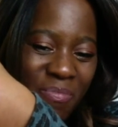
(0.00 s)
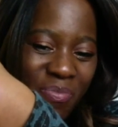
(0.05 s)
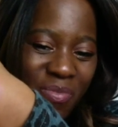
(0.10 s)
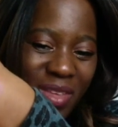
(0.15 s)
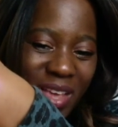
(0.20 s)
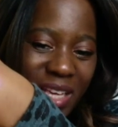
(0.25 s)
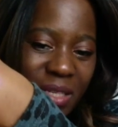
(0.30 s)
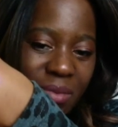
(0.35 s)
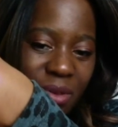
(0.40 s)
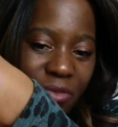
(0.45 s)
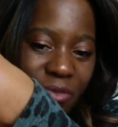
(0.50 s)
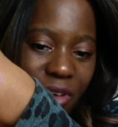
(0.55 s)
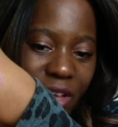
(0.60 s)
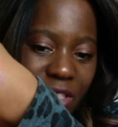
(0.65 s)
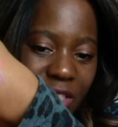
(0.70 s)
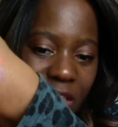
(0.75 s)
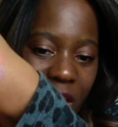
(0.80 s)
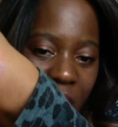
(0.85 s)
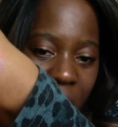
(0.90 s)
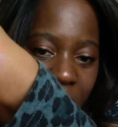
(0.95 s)
it's my
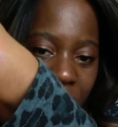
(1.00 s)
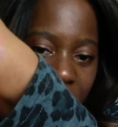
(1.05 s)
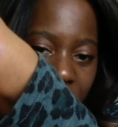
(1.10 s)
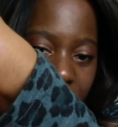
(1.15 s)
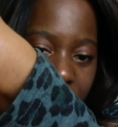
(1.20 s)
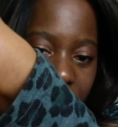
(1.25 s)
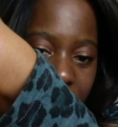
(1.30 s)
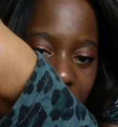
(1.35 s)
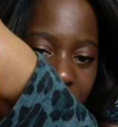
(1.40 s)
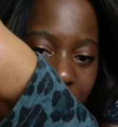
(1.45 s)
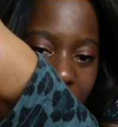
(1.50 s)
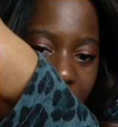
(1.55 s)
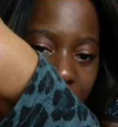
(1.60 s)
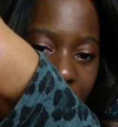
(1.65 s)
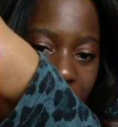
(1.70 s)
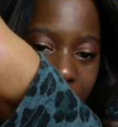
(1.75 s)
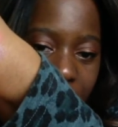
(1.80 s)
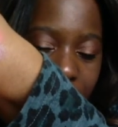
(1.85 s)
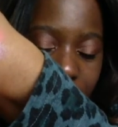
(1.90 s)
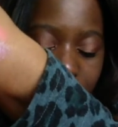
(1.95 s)
first time using
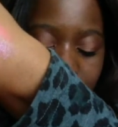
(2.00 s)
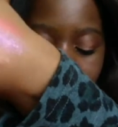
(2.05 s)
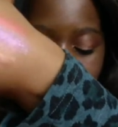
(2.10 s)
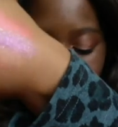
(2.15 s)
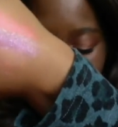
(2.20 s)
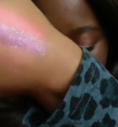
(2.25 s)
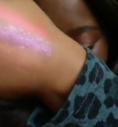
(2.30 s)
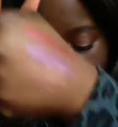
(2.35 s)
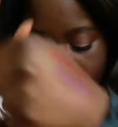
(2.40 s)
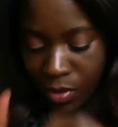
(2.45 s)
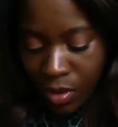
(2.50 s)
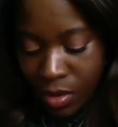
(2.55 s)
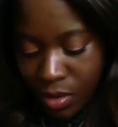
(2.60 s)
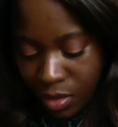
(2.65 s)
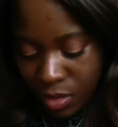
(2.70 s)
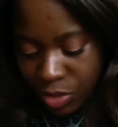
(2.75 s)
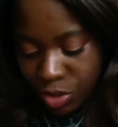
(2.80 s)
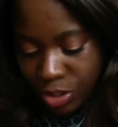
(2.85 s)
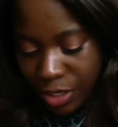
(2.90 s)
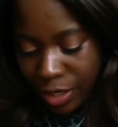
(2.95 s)

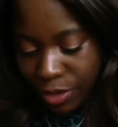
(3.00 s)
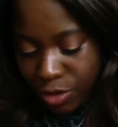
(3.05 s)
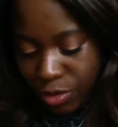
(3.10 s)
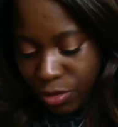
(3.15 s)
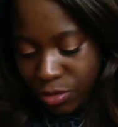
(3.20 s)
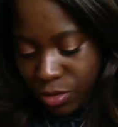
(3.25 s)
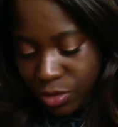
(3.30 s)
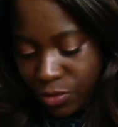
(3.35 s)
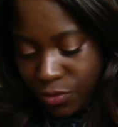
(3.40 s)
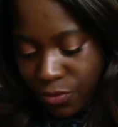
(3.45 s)
shadows